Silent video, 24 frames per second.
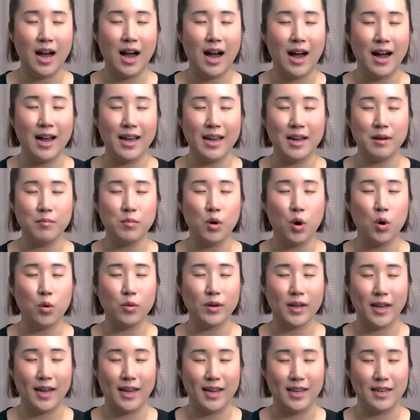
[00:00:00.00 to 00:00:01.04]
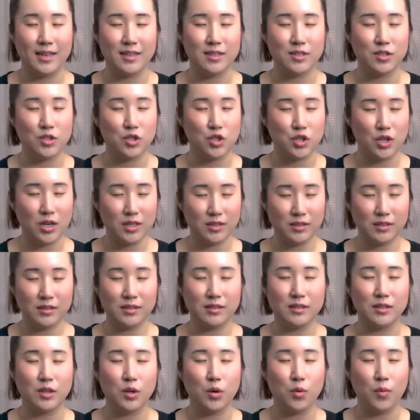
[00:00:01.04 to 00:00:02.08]
I am okay
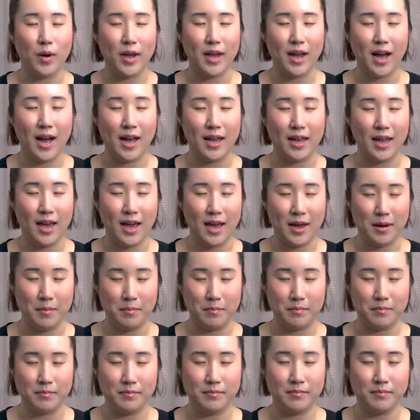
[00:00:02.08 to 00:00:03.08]
just the way I am.